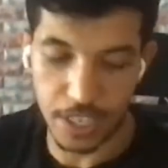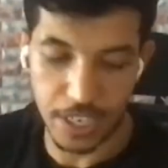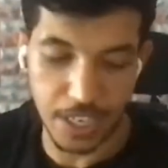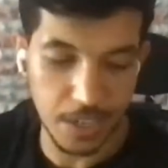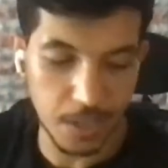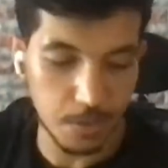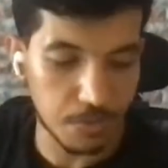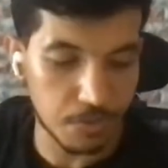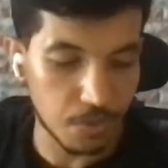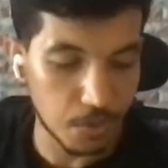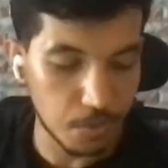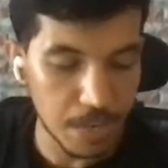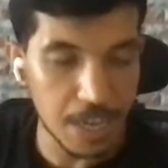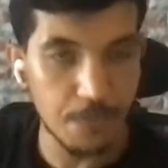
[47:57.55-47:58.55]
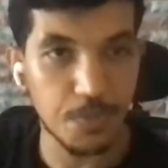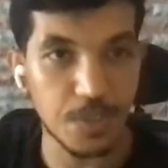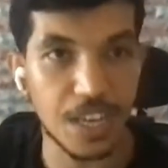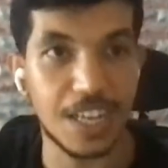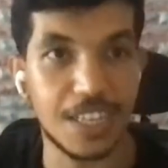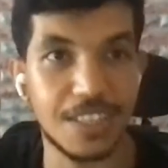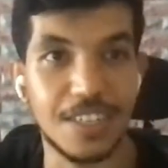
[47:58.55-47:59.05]
here before me
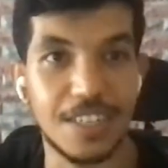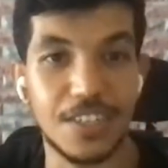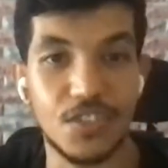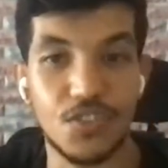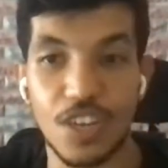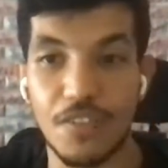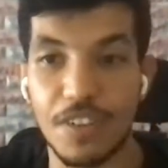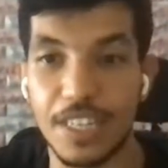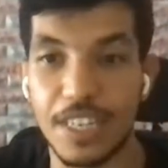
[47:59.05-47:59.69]
at Java Day